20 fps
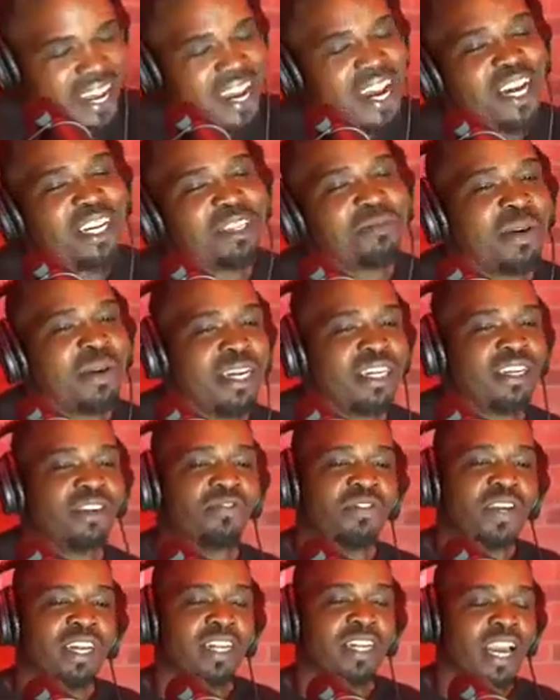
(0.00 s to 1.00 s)
Speak your
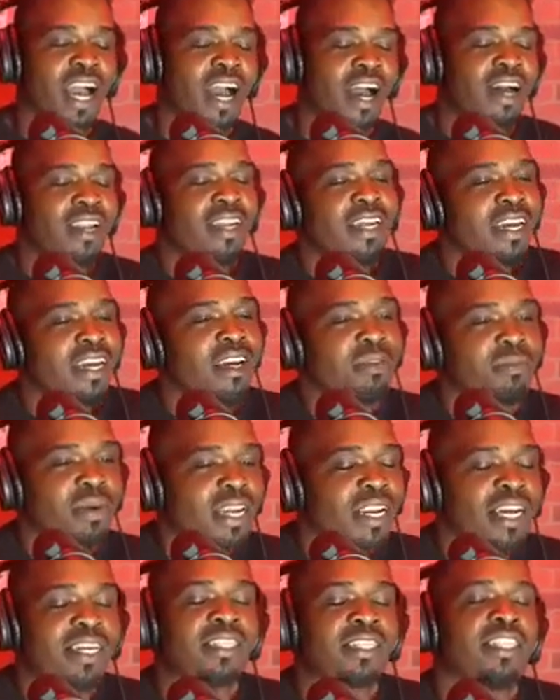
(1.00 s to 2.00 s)
fear. Call in, man.
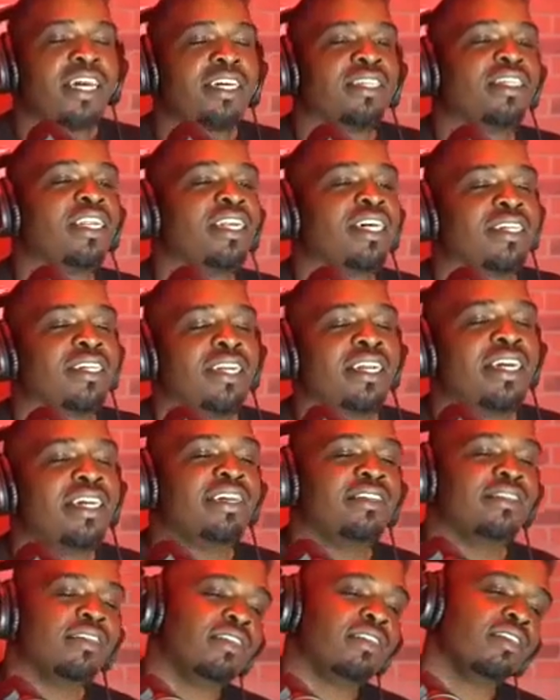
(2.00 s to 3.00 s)
Let's
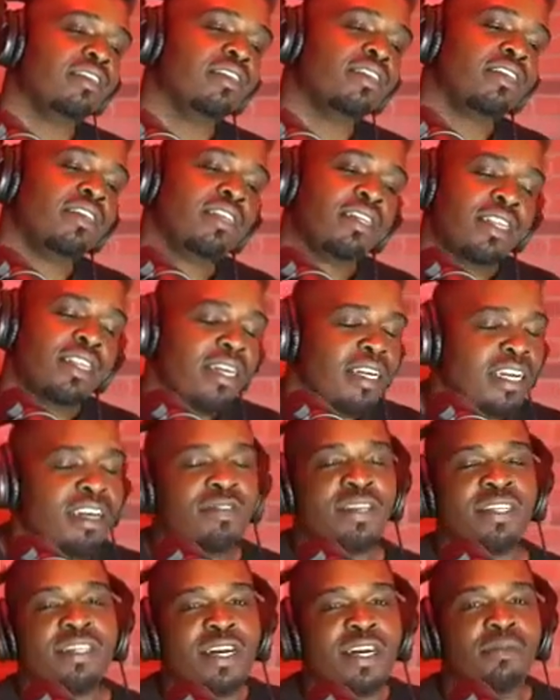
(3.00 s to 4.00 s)
cleanse it. Let's give it
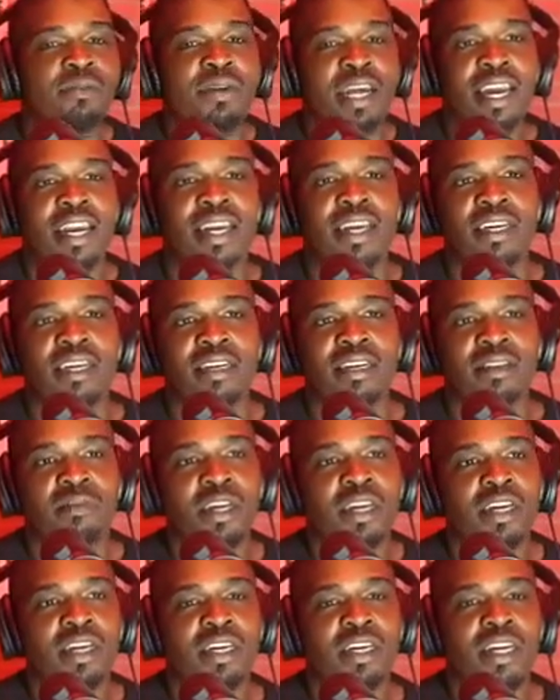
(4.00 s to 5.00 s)
7 days,
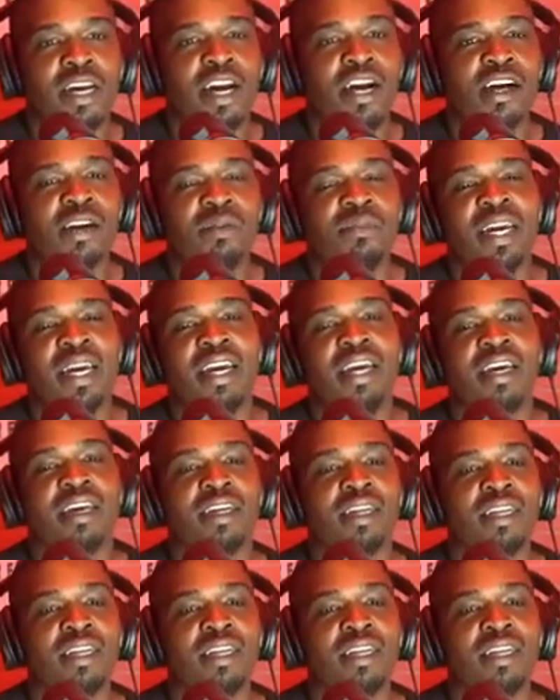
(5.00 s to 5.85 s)
man. Calm down.